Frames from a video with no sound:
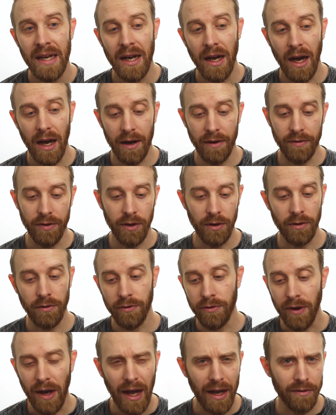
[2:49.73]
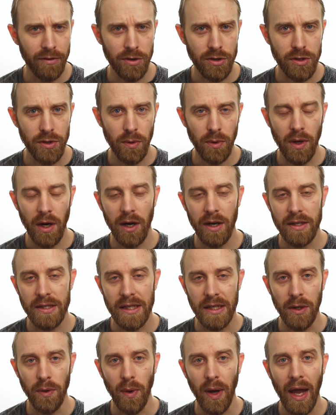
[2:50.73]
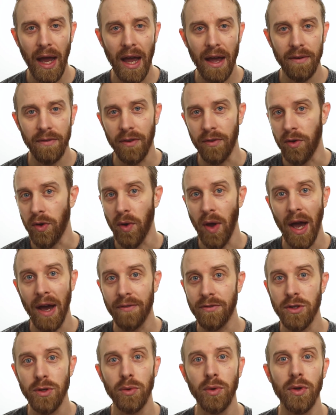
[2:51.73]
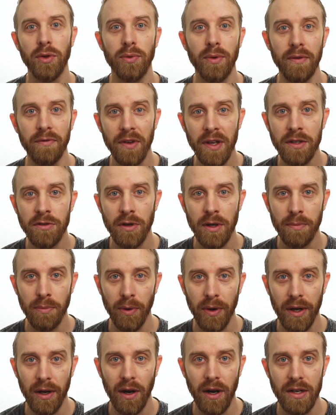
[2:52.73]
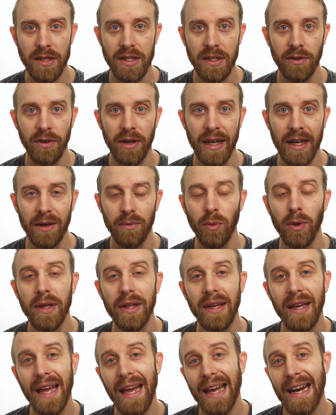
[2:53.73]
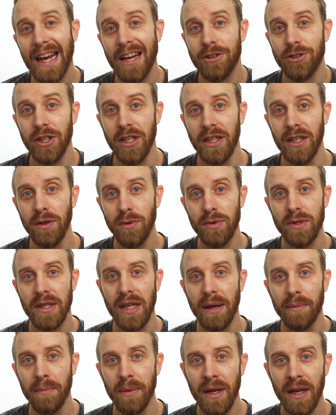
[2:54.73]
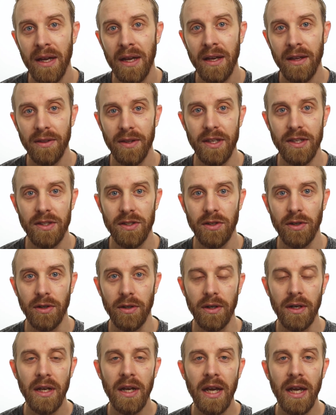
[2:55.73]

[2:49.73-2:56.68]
out of your 5 or so cards that you have, if you have 2 or 3 victory point cards in your hand, well, you can't actually use them this turn.